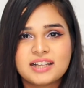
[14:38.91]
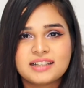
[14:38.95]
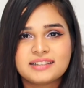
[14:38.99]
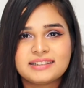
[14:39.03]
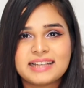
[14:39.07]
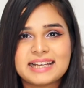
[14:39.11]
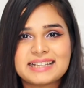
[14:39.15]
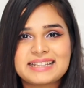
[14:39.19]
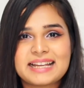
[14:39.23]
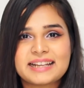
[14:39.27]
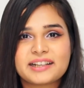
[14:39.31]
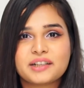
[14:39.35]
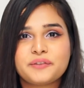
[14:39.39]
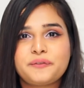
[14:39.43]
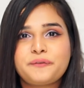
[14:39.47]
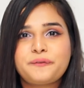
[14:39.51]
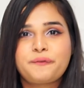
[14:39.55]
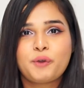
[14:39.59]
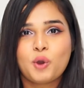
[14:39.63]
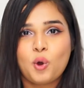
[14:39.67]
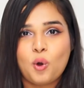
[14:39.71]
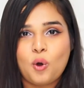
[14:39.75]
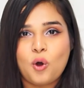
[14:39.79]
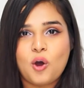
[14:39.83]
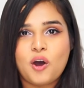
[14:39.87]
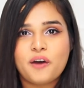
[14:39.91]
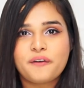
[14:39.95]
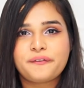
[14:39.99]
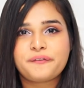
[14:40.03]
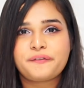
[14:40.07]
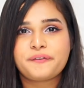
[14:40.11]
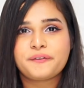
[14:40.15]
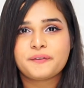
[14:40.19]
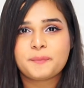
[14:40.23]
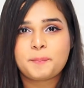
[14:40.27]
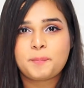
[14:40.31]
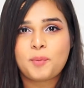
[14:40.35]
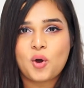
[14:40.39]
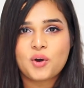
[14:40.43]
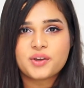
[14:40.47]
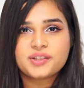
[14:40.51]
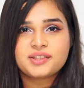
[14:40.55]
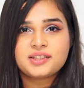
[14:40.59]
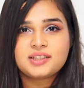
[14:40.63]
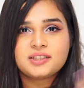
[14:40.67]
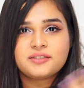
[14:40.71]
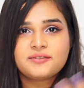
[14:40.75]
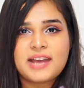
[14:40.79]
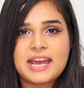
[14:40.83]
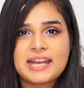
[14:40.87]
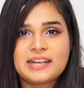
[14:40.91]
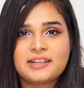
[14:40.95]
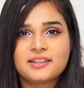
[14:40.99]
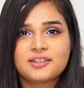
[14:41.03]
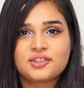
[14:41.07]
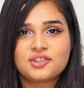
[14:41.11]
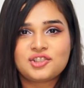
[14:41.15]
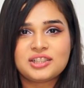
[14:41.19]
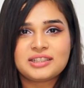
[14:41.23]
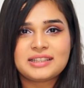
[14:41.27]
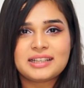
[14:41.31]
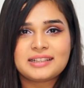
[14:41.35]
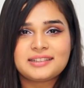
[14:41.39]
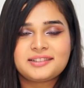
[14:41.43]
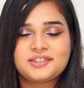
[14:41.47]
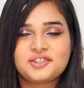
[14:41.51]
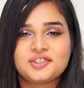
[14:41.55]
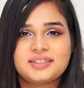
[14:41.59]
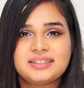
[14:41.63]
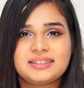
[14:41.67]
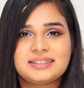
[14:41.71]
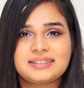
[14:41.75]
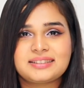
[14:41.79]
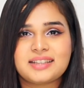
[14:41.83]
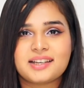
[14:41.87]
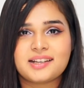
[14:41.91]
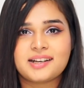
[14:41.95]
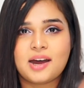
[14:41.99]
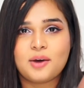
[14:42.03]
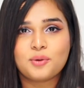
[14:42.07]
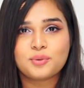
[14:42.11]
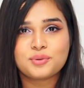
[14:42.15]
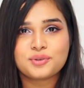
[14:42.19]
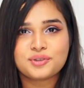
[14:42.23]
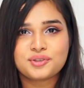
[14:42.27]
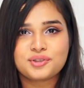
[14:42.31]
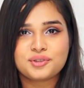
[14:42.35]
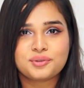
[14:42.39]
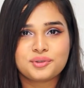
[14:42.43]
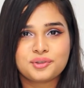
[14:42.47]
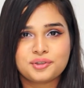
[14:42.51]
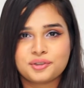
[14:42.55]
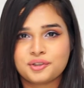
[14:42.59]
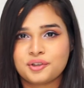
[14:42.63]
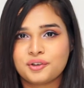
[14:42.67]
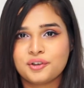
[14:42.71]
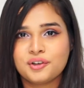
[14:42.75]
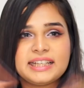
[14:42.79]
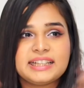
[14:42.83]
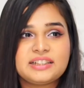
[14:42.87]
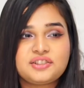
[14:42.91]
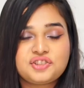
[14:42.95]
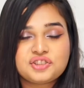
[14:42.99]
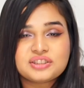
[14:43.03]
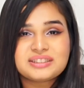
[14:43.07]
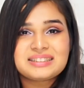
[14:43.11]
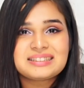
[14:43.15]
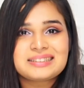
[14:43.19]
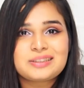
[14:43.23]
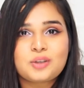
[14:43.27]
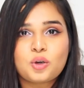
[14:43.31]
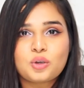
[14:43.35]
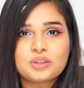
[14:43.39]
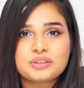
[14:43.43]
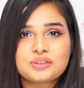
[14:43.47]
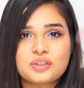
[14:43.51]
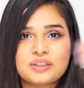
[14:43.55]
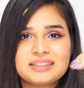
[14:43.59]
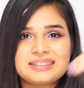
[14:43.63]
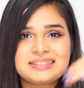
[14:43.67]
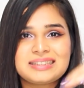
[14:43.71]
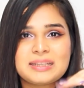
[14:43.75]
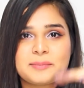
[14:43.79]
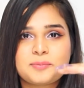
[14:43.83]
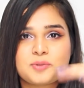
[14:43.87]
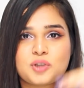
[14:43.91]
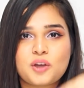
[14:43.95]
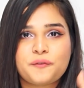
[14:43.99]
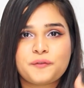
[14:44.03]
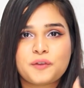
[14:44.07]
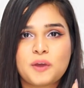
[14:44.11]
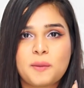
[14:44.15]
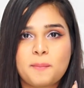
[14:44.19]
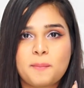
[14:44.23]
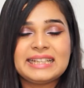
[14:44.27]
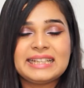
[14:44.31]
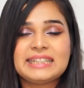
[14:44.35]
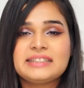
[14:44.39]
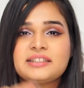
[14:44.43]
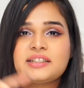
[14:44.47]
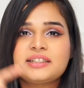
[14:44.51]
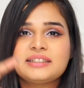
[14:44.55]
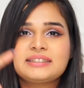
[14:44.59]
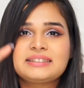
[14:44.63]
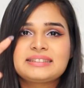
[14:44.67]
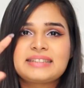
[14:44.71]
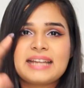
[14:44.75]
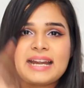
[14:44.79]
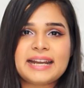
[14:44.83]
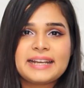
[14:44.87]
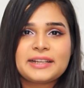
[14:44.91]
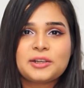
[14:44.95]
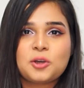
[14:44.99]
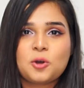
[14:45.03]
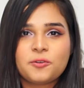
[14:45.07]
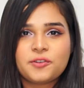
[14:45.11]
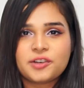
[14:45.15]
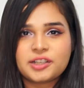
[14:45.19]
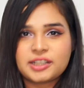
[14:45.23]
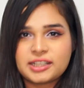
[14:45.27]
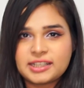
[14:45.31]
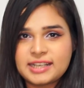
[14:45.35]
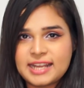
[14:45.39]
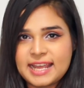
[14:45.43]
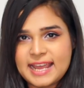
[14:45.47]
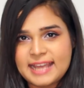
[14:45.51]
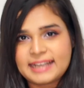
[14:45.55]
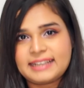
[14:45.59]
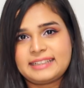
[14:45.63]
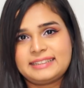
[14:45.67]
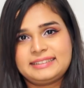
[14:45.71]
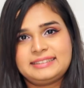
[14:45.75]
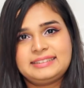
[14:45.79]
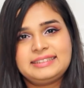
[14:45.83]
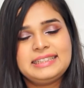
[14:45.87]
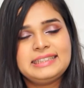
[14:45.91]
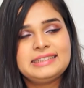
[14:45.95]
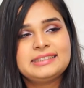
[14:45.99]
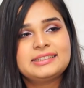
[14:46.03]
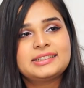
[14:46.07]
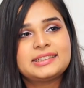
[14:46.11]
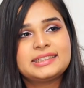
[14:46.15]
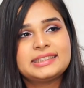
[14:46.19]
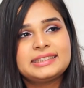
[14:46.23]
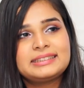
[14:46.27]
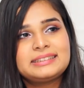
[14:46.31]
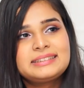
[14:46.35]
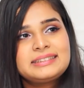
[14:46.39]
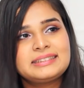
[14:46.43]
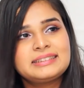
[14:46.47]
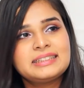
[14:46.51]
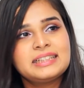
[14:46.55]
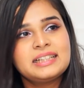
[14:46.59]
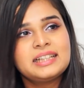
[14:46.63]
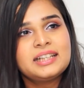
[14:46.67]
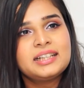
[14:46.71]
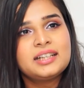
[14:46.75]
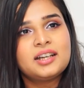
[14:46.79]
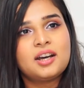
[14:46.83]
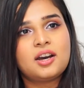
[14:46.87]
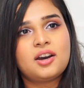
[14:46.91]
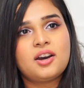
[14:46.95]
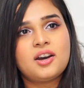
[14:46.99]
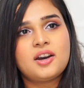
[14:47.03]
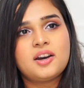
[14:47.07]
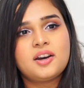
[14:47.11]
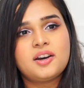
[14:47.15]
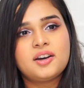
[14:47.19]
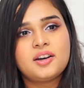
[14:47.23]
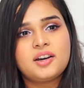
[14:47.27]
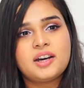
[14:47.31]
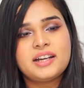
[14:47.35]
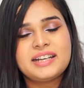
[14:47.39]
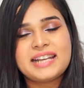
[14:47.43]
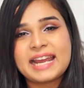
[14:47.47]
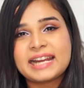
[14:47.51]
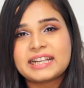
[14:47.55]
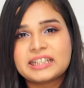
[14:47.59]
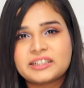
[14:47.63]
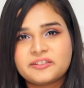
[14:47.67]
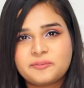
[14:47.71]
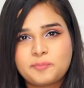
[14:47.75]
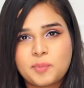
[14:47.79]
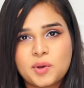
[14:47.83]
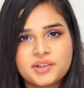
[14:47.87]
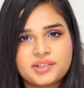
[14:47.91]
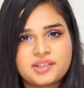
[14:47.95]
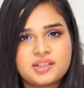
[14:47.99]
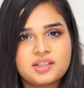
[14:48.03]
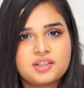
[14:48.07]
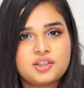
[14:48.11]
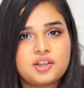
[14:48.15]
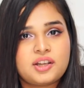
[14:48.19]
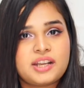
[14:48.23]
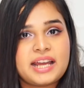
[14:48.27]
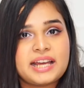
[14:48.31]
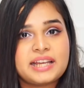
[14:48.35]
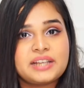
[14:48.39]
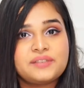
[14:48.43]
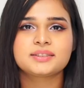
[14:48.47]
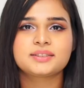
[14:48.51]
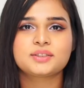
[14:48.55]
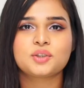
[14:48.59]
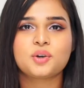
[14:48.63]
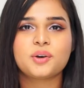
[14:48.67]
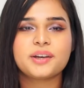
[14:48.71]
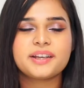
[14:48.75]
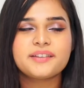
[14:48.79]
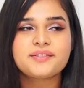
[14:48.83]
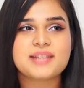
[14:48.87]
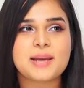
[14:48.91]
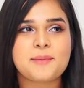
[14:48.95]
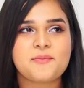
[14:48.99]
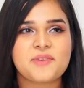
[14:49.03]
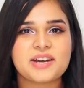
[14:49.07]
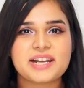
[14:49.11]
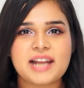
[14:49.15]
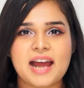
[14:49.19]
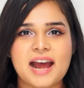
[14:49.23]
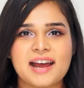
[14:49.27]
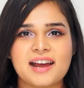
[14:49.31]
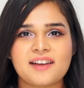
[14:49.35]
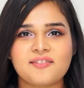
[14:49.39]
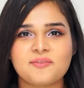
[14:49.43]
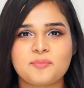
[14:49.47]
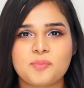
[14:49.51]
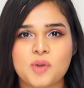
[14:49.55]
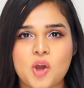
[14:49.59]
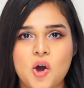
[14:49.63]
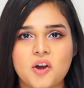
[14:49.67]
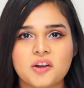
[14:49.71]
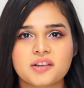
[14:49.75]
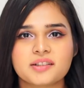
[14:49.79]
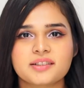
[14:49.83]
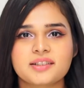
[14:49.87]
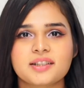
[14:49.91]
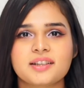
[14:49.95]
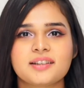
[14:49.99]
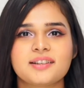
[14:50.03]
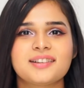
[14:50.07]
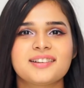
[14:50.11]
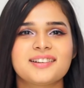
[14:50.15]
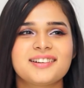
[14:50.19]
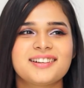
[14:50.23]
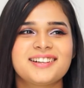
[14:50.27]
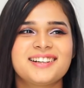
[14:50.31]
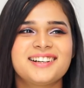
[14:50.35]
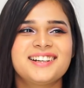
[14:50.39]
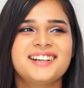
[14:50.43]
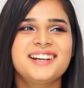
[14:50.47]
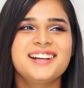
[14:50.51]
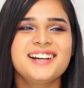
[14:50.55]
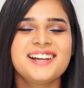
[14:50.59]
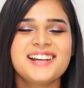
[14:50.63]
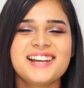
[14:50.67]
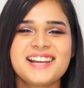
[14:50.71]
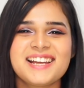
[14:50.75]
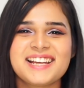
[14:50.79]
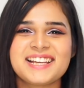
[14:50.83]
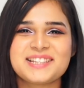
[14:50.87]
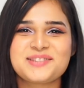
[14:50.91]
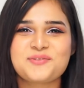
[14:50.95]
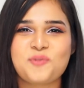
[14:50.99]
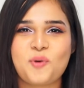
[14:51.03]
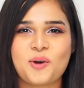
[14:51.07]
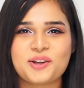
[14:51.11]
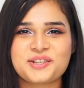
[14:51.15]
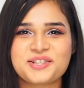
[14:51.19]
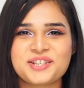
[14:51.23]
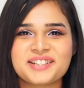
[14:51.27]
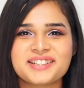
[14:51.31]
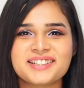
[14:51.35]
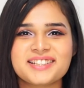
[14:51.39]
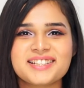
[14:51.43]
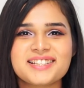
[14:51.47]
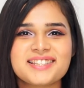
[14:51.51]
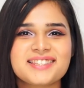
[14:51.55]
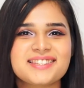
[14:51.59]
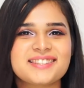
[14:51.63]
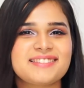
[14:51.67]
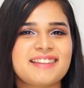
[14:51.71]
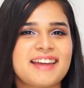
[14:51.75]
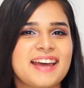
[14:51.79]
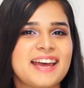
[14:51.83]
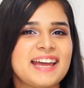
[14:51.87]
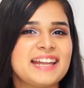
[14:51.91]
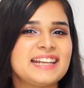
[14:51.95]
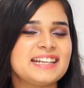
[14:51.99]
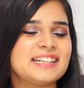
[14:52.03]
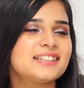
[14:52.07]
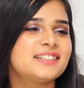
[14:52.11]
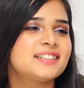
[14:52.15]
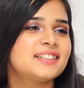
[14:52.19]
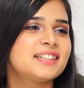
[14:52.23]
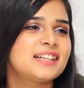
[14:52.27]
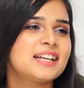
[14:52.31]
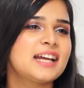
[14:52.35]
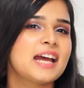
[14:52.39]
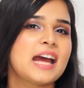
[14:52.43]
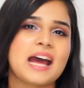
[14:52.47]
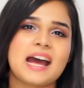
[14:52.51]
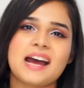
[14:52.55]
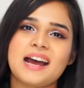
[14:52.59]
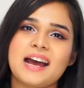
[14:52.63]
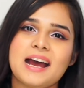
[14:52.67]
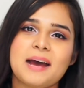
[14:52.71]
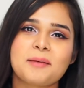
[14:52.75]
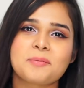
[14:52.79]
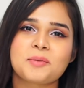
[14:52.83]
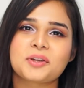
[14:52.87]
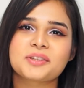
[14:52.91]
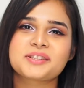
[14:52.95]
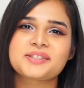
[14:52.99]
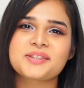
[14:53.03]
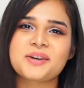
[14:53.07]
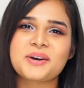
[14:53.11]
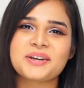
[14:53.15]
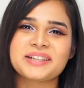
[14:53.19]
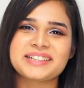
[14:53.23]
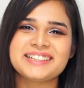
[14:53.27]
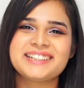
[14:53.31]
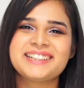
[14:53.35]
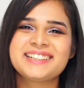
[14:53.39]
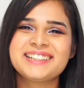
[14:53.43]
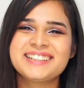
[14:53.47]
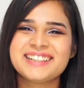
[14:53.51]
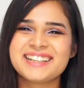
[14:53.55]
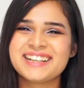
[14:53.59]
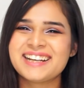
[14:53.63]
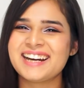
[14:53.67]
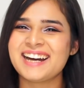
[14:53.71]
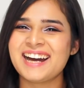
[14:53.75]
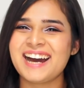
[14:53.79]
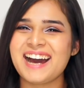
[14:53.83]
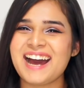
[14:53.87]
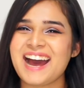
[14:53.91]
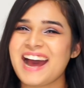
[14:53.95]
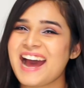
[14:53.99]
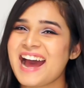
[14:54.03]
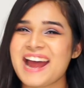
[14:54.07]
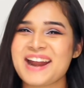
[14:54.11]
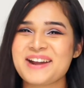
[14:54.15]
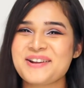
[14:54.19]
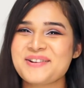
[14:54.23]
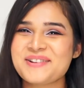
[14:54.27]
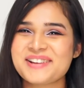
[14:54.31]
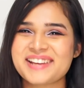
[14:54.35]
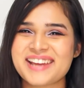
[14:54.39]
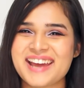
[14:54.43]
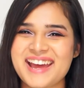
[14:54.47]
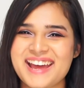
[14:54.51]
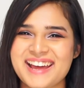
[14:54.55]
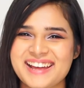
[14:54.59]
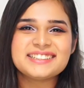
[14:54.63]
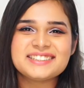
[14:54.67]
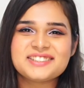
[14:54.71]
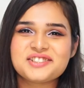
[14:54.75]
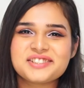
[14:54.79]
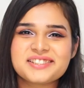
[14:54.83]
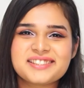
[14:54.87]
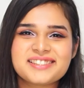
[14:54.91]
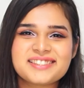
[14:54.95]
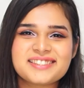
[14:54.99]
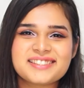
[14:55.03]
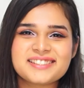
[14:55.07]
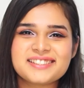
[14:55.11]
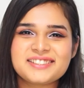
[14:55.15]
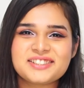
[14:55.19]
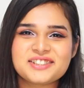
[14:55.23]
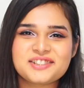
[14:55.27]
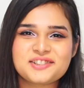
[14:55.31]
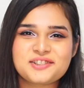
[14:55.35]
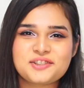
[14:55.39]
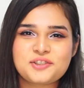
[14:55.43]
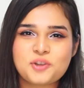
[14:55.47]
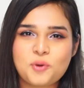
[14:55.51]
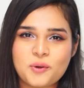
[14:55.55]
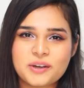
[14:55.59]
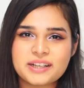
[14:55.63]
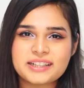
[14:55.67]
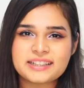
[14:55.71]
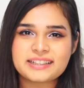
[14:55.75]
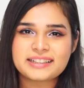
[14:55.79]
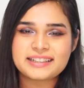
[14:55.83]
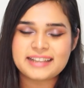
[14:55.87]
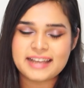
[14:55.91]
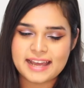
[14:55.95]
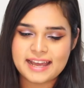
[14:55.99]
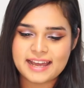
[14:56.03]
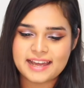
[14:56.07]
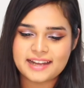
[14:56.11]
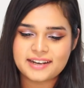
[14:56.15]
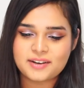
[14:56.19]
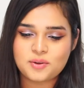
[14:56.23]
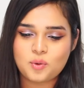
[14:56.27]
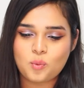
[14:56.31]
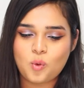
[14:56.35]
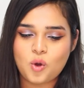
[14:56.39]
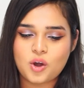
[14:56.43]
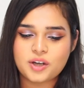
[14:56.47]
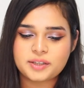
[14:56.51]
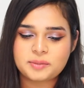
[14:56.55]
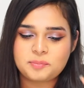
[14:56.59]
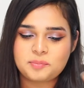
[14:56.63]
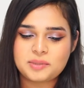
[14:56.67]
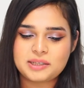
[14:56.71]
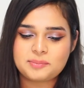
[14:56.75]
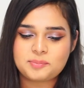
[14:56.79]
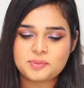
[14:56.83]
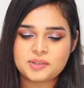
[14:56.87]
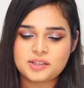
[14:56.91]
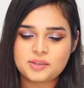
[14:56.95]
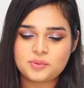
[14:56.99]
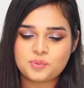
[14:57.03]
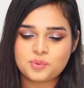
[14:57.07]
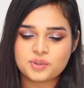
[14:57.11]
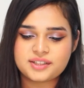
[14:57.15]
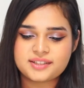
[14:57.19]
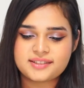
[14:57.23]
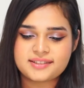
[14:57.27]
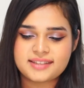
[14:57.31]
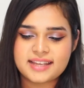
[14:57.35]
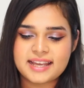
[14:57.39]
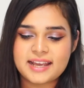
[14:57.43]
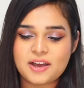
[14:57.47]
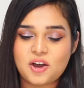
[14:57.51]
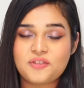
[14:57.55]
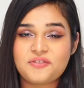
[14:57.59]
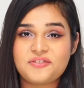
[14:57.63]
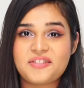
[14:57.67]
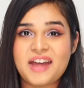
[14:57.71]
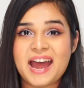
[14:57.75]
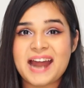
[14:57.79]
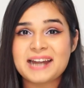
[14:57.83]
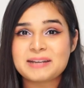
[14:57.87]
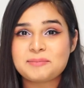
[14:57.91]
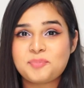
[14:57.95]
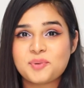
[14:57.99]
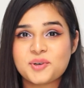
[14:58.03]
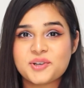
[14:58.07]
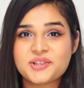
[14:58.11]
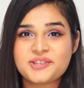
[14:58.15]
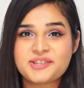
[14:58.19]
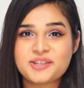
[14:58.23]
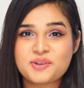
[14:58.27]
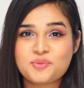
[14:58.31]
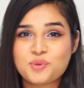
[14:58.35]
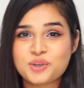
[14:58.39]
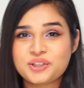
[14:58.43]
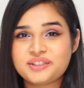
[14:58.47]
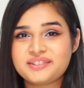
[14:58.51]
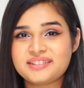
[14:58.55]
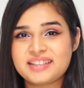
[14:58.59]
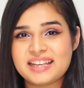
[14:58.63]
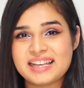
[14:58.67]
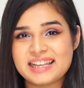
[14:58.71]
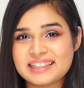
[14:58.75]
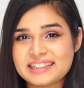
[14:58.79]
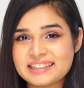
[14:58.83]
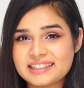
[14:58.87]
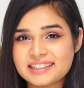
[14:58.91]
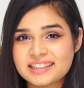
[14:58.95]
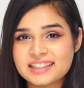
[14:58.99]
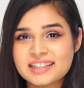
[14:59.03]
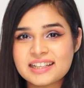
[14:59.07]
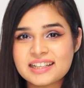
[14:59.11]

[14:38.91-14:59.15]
There's like a flow of positive energy that just surrounds you, It just slowly slips off your Either it's getting over an ex, either it's a negative person in your life. So if someone I have blocked is watching this, then I'm not sorry. I don't care. Just don't care what people would say or that person would think.